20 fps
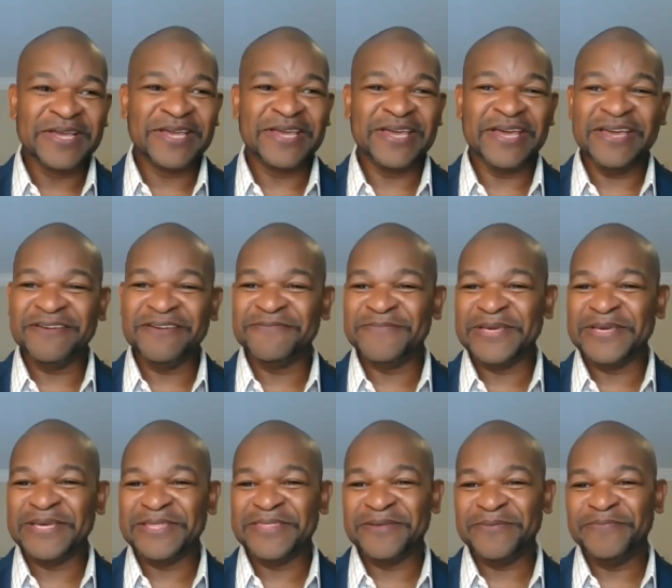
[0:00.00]
gave
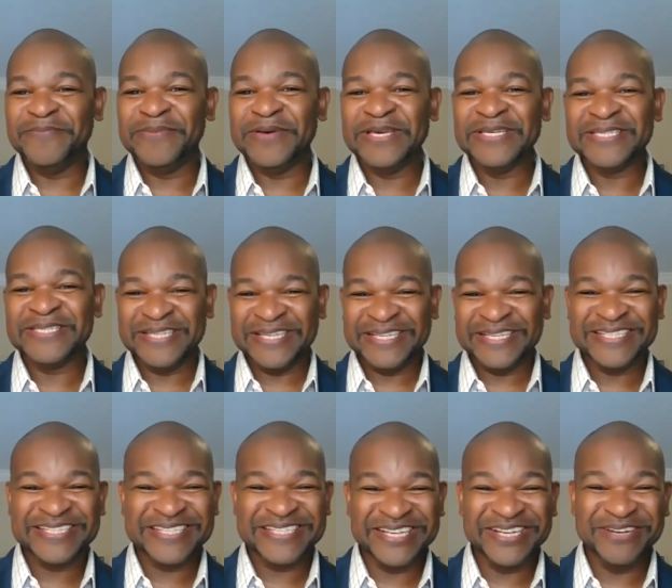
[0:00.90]
me the
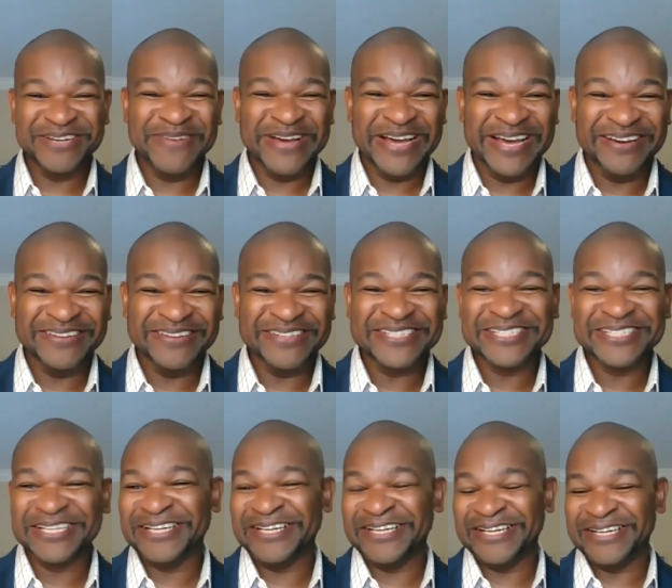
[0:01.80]
business about
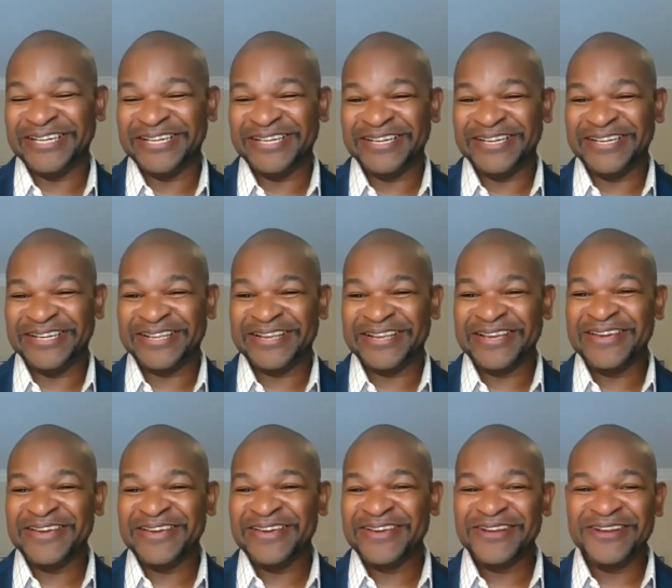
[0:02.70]
uh,
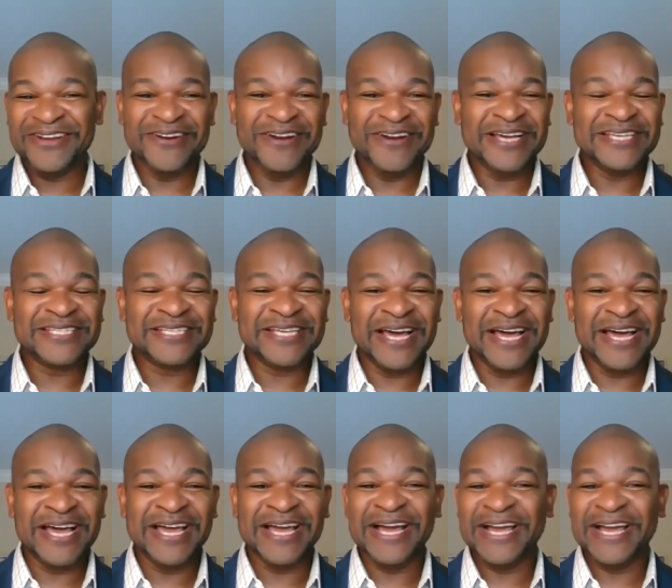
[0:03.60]
you're a nice guy.